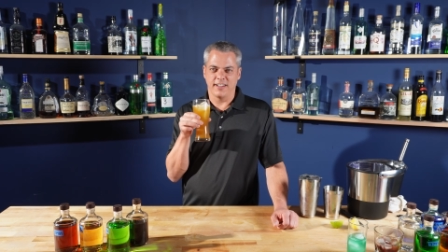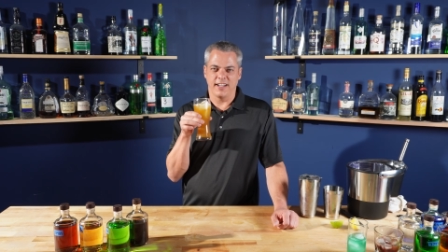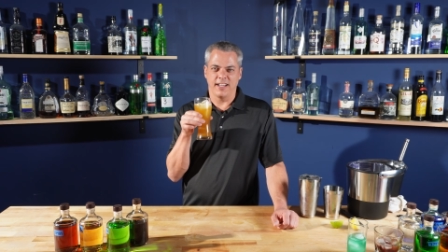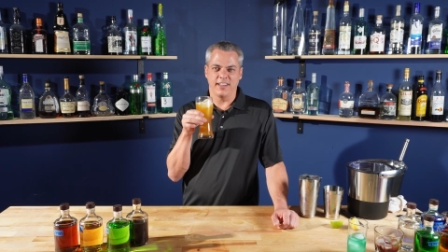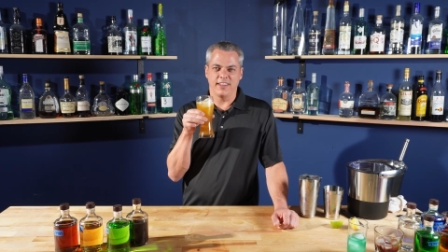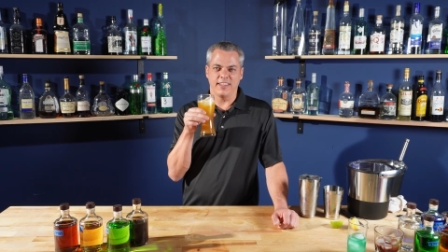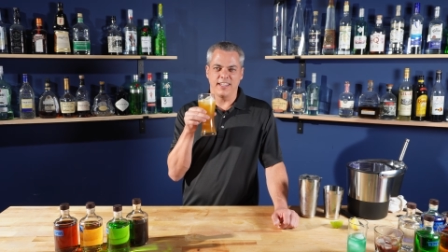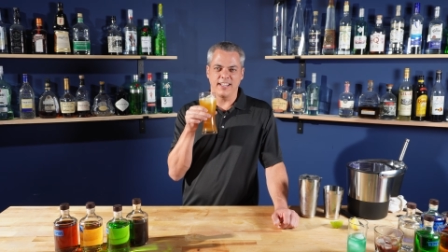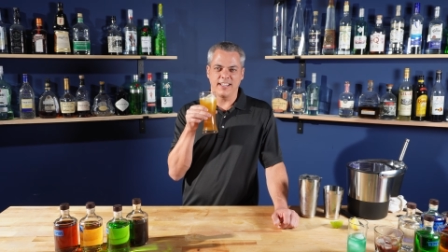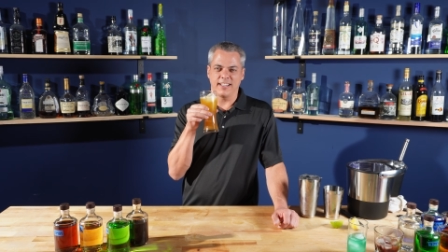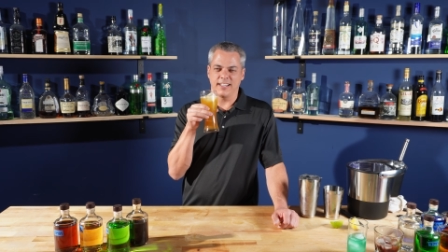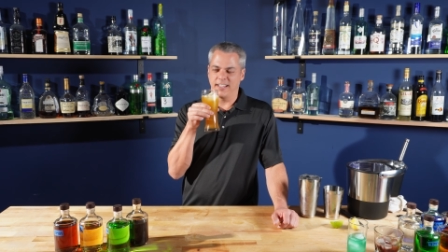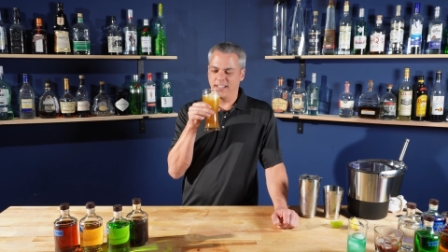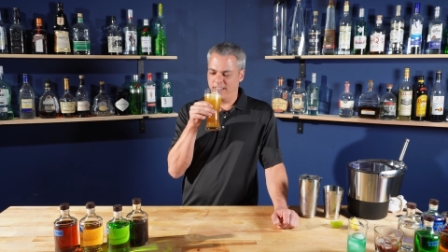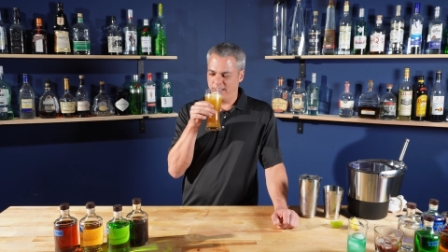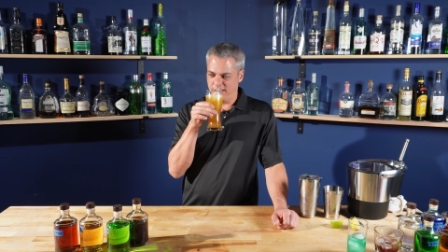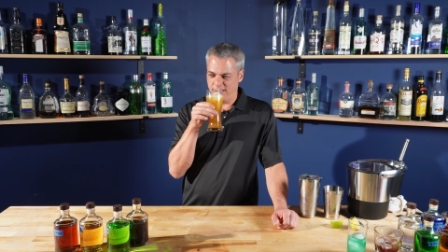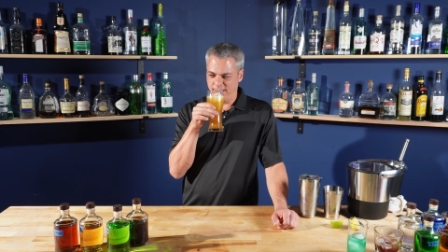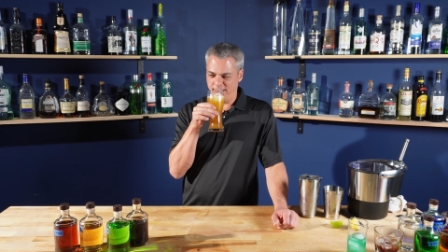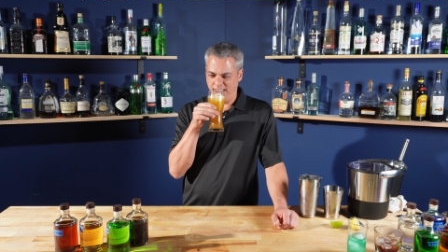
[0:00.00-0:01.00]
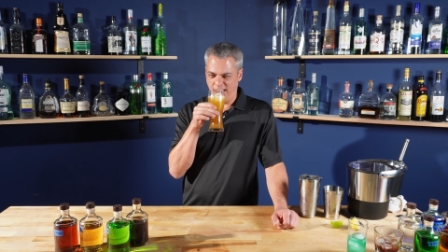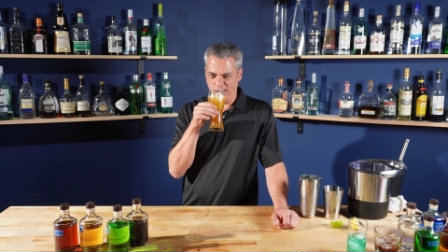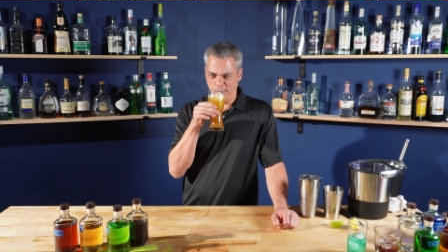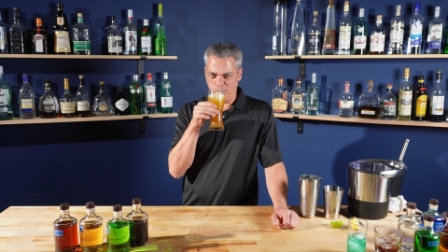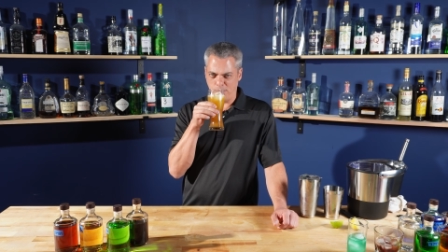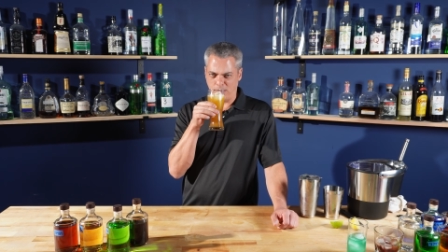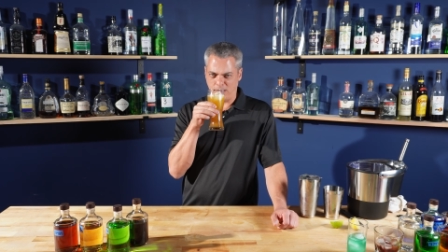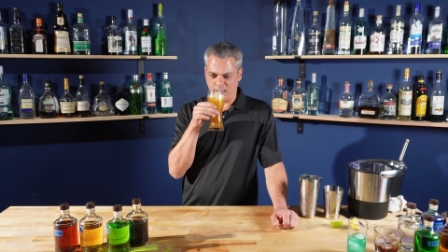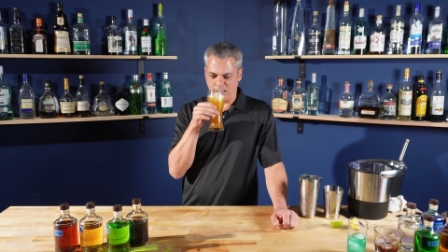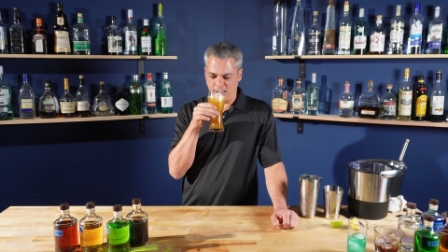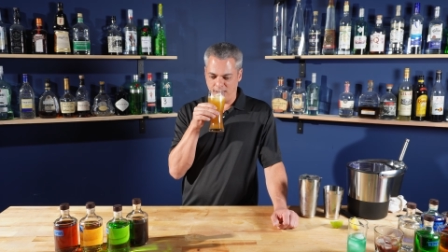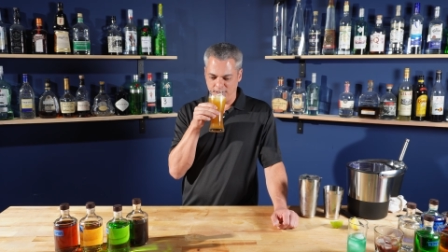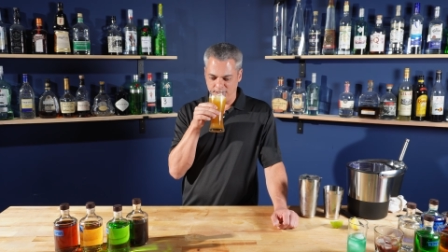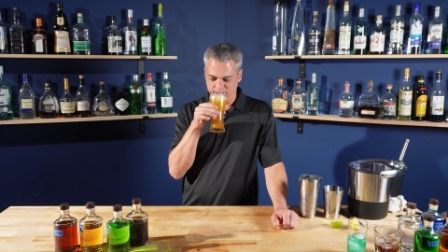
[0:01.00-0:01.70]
I think, apricot